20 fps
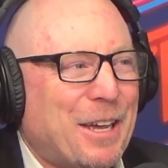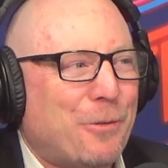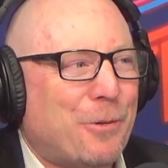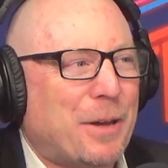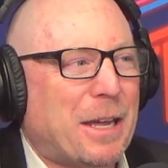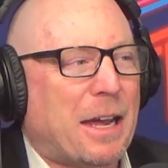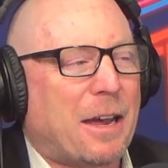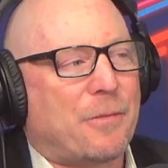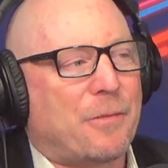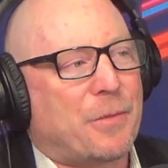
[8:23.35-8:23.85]

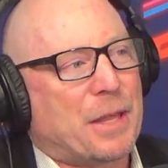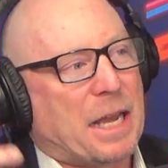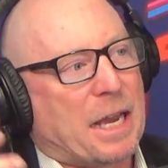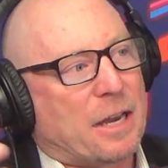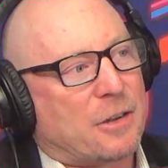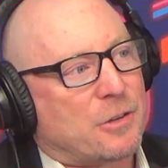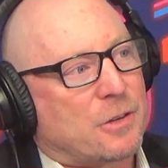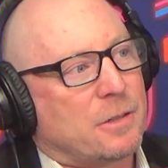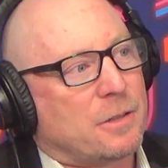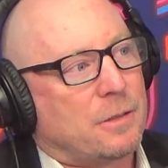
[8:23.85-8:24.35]
We have
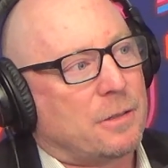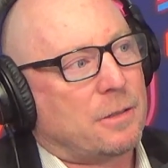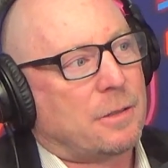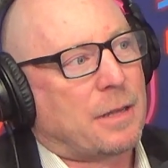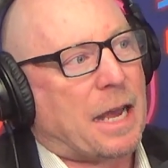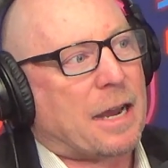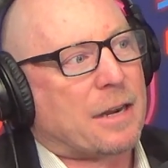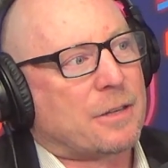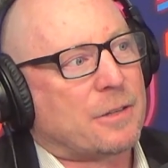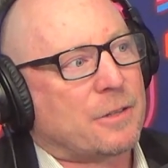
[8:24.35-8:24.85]
theatrical
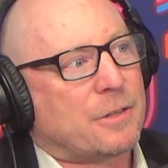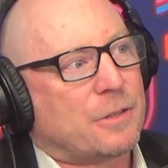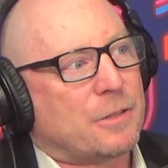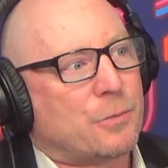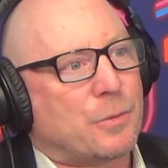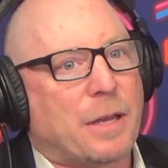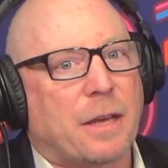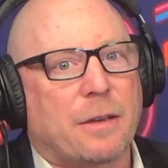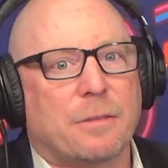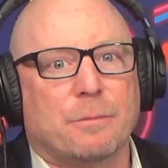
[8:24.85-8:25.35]

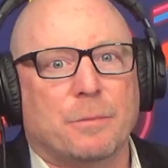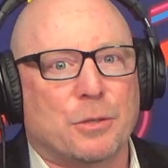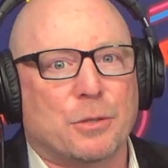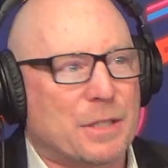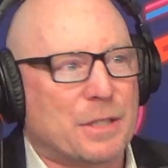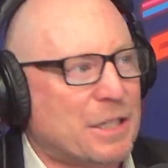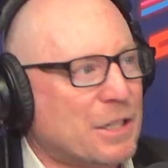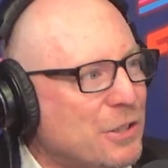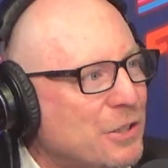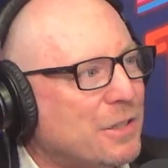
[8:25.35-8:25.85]
actors. We have
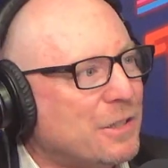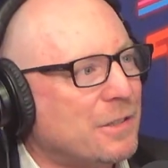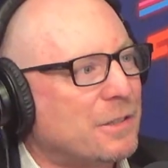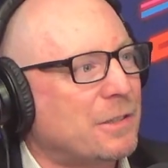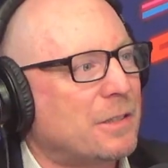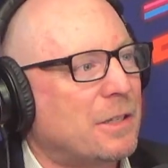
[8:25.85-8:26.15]
musicians.